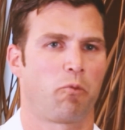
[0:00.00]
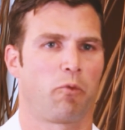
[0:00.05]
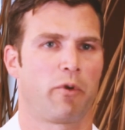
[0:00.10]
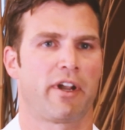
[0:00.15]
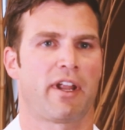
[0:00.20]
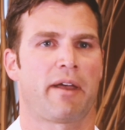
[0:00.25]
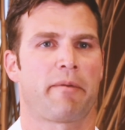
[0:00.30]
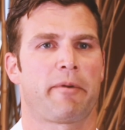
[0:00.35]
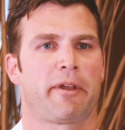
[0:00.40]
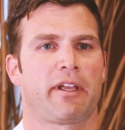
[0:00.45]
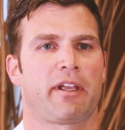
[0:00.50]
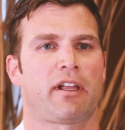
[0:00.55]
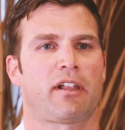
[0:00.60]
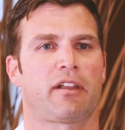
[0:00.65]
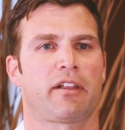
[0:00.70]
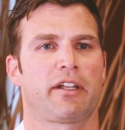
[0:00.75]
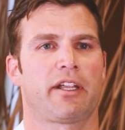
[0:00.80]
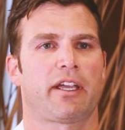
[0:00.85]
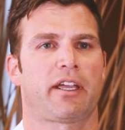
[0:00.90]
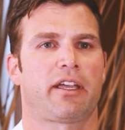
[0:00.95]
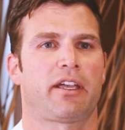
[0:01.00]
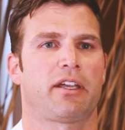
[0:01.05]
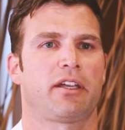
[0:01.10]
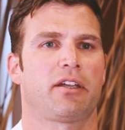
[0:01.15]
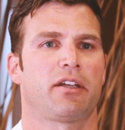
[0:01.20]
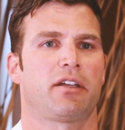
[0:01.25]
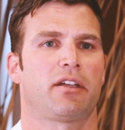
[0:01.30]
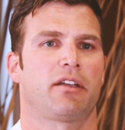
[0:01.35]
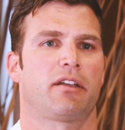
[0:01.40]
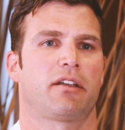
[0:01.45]
When I'm in clinic
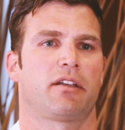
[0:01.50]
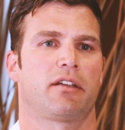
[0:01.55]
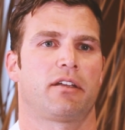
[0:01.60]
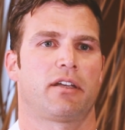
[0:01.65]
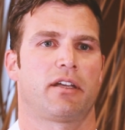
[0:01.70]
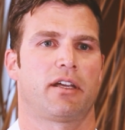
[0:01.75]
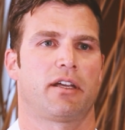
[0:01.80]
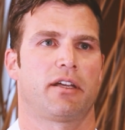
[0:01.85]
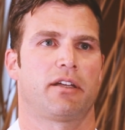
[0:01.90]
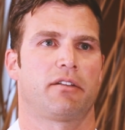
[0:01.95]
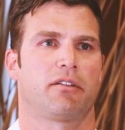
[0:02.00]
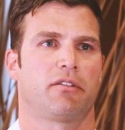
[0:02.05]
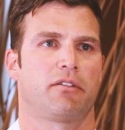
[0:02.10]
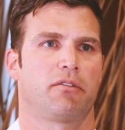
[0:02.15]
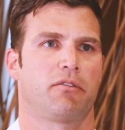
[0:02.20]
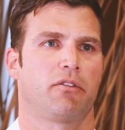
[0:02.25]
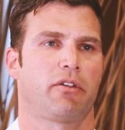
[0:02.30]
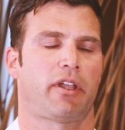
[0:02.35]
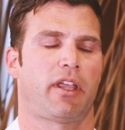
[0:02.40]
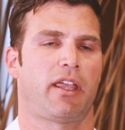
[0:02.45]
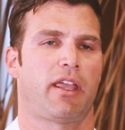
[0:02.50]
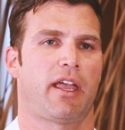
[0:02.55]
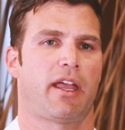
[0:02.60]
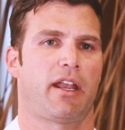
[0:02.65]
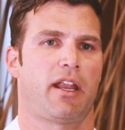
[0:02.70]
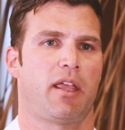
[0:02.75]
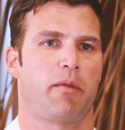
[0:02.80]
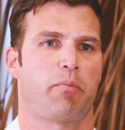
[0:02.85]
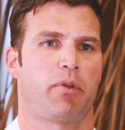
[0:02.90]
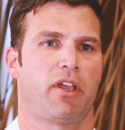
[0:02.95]
looking
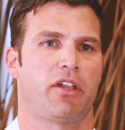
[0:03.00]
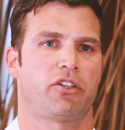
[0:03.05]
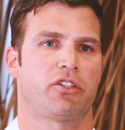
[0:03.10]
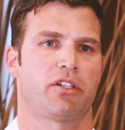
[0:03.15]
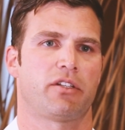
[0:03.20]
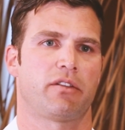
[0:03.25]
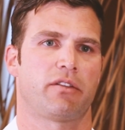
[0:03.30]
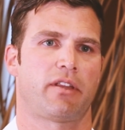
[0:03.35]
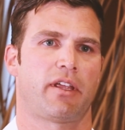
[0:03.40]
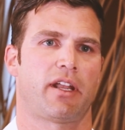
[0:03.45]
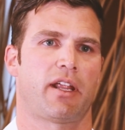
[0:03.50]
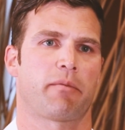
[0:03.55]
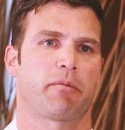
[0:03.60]
at a patient that